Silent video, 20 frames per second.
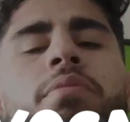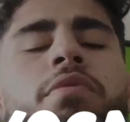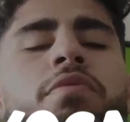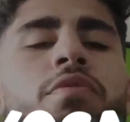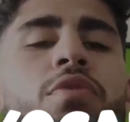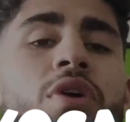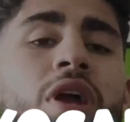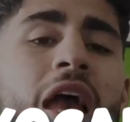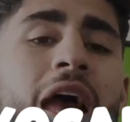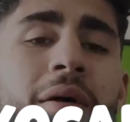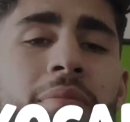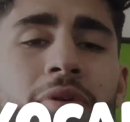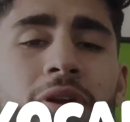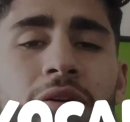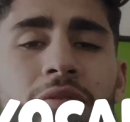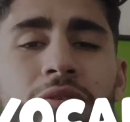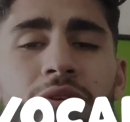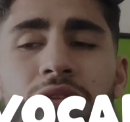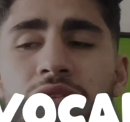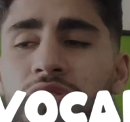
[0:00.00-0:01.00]
the
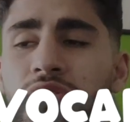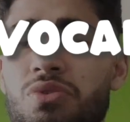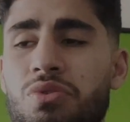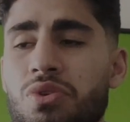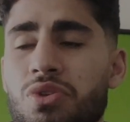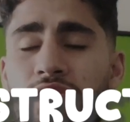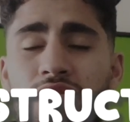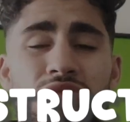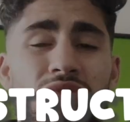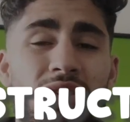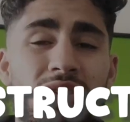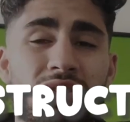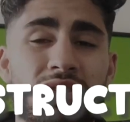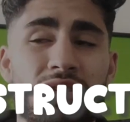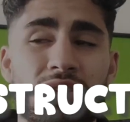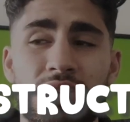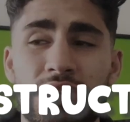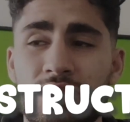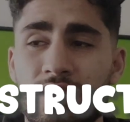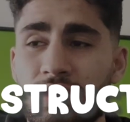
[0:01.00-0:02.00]
vocabulary to the
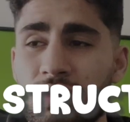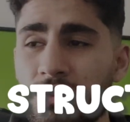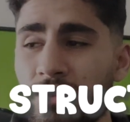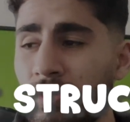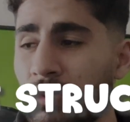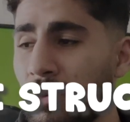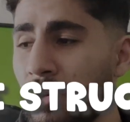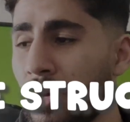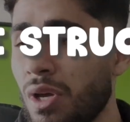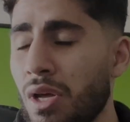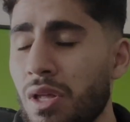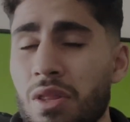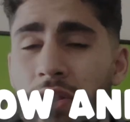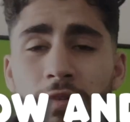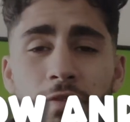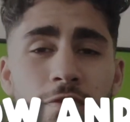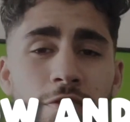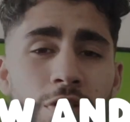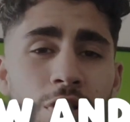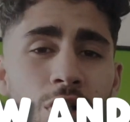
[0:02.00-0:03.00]
structure to the
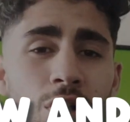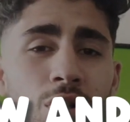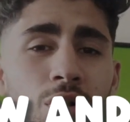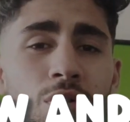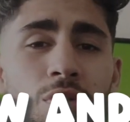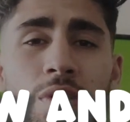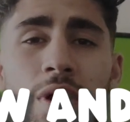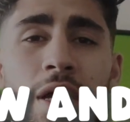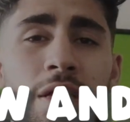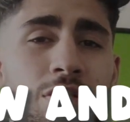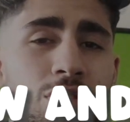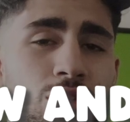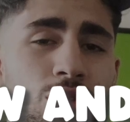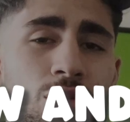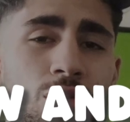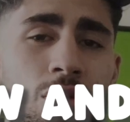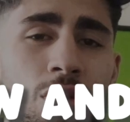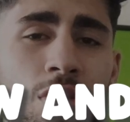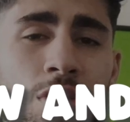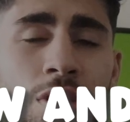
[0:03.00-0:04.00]
flow and
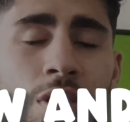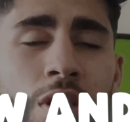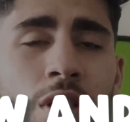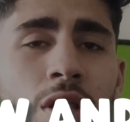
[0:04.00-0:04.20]
so on.